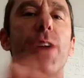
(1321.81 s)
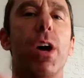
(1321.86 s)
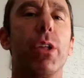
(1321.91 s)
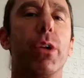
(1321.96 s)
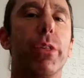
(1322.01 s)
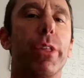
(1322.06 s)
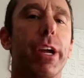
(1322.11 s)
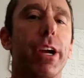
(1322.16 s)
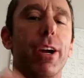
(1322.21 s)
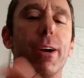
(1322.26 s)

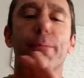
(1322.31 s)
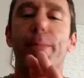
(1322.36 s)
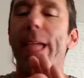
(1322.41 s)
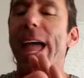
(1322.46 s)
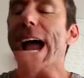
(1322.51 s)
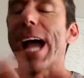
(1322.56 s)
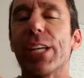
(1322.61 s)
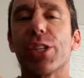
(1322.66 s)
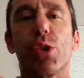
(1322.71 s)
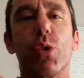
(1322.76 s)
Follow there.
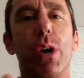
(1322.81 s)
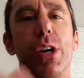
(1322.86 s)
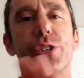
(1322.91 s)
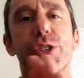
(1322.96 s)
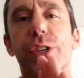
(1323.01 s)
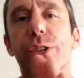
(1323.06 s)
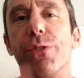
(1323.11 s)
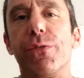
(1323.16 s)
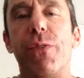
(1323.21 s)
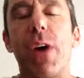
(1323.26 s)
Ask
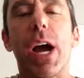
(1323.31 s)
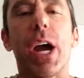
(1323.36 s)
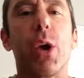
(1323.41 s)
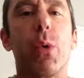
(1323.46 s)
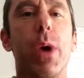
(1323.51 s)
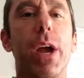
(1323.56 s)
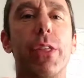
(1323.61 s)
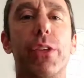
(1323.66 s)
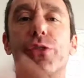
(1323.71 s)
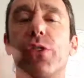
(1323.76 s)
questions,
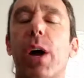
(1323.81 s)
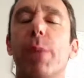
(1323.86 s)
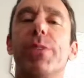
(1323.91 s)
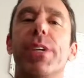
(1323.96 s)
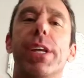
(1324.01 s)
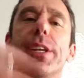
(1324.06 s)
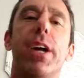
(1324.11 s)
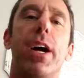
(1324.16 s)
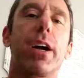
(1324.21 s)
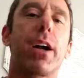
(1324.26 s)
fire away.
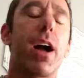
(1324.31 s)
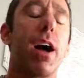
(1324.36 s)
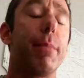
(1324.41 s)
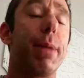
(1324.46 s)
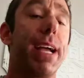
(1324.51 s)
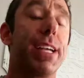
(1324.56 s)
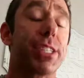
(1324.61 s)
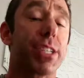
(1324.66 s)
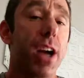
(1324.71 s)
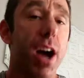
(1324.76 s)

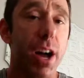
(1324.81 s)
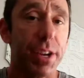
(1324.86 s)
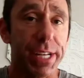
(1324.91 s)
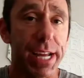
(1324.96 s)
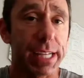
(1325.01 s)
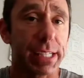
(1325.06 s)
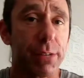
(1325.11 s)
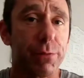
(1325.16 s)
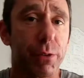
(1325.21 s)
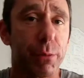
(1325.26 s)
Thedropset.com has
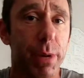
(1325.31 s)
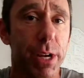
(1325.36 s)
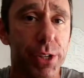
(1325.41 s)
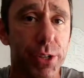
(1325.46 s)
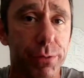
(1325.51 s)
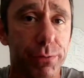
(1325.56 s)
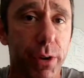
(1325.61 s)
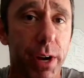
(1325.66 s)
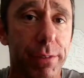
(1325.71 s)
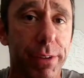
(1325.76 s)
contact
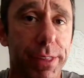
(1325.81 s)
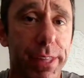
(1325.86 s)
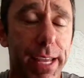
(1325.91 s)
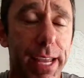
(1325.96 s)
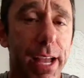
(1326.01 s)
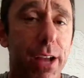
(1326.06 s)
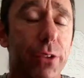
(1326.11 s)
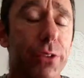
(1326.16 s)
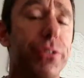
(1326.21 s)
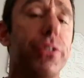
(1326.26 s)
information for
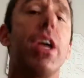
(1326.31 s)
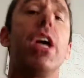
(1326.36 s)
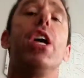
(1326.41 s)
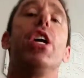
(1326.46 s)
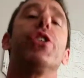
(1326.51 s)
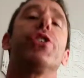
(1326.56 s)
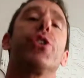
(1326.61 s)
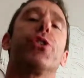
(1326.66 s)
everything else.